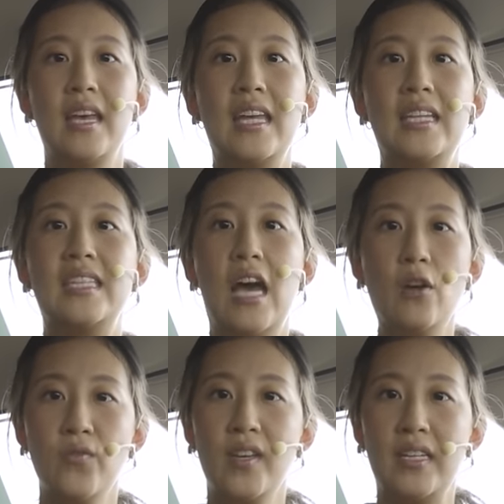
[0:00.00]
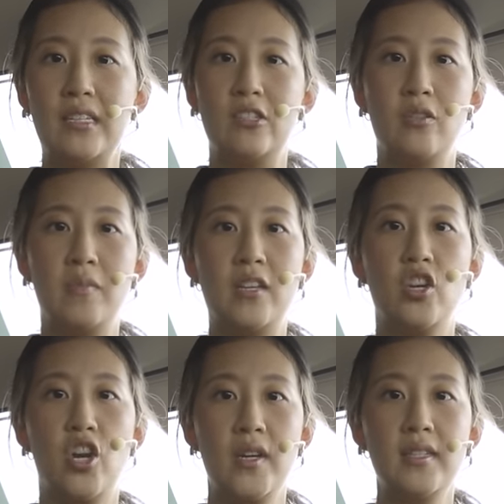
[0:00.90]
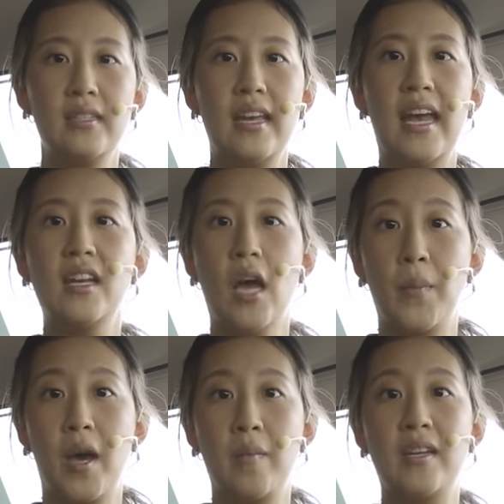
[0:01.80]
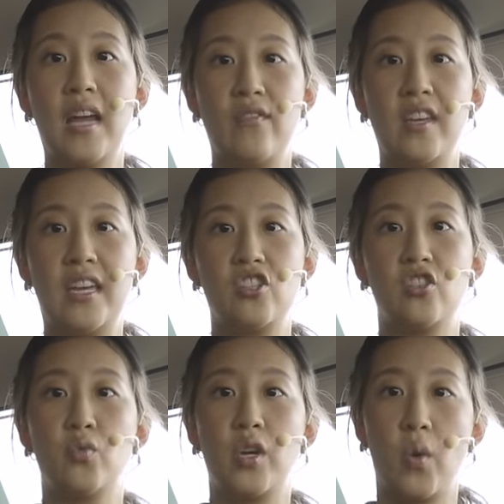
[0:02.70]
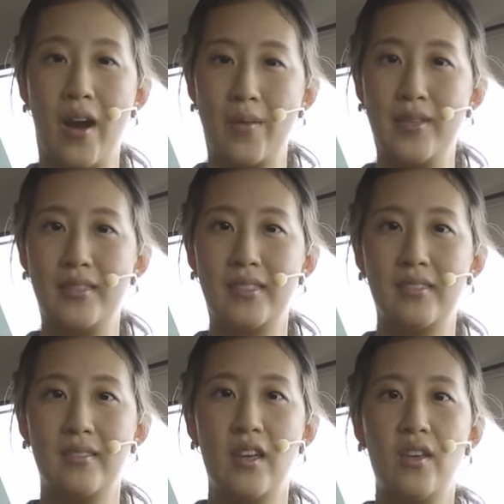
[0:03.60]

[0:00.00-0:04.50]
It is outfitted to meet current and upcoming navigational requirements.